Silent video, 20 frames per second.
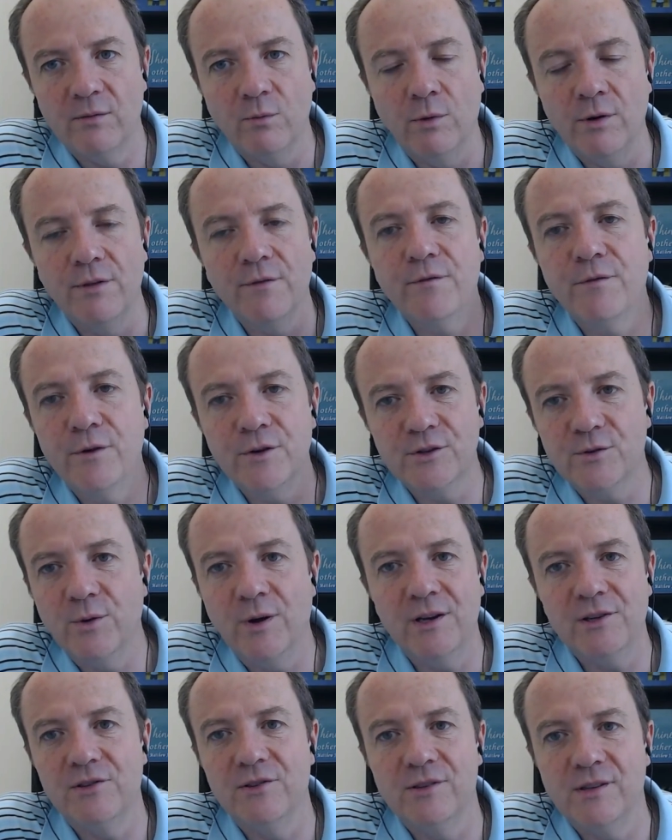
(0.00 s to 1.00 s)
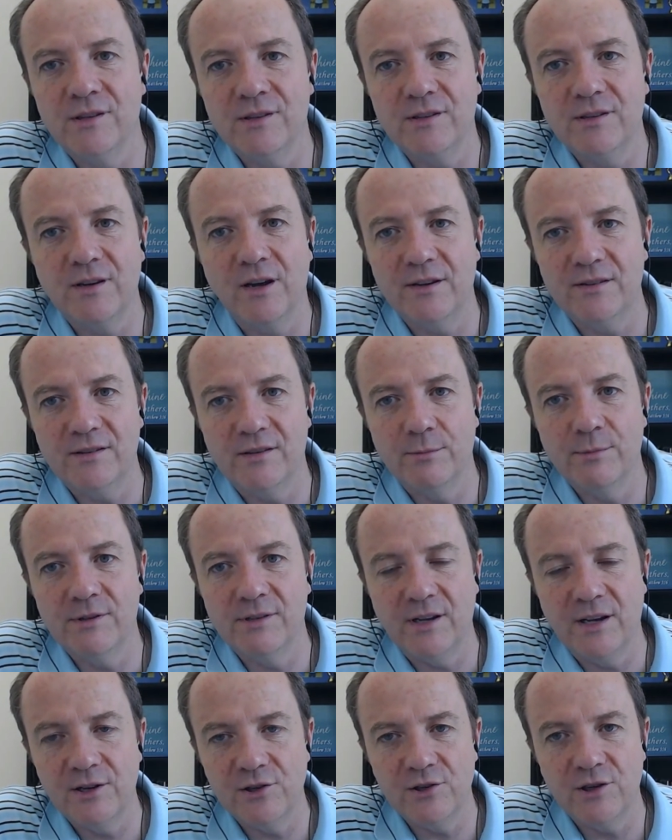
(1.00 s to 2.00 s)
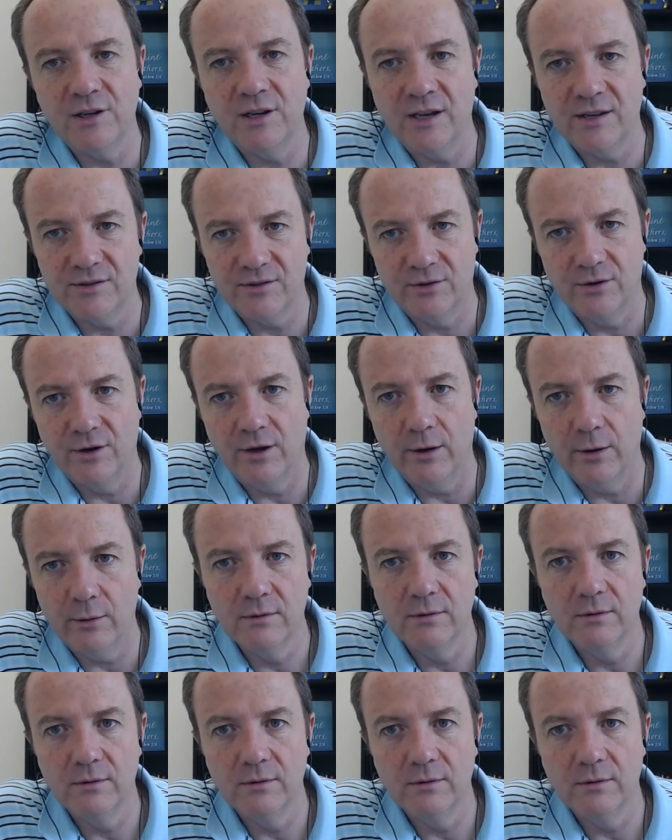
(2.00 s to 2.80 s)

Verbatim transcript: One of the first questions is customization, yes or no?